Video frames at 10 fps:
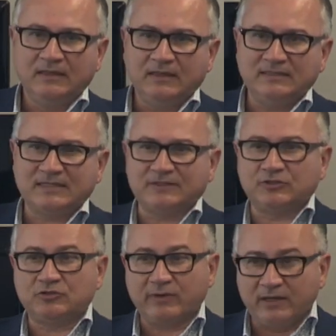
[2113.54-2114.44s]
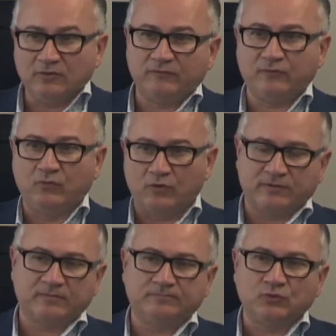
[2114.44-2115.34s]
is that a trade off
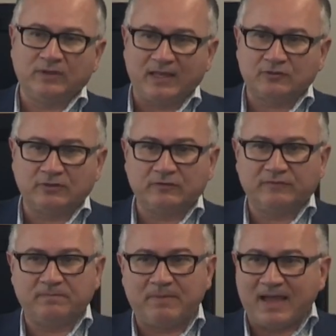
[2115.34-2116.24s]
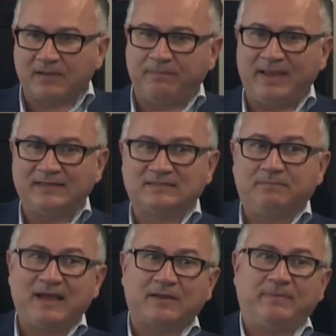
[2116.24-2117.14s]
worth to get rid of the back pain? Is the
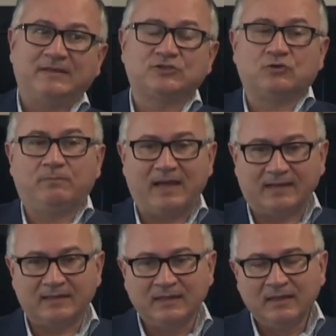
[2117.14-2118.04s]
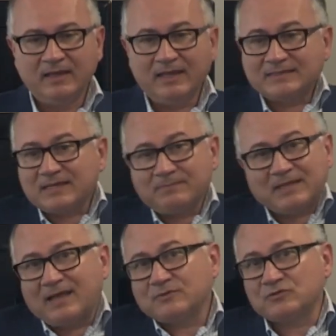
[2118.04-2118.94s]
back pain so bad? And
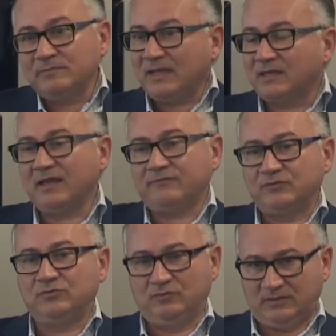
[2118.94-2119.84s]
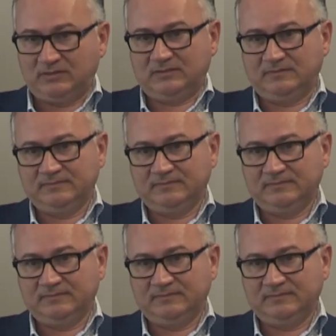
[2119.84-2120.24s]
sometimes we may have to do it.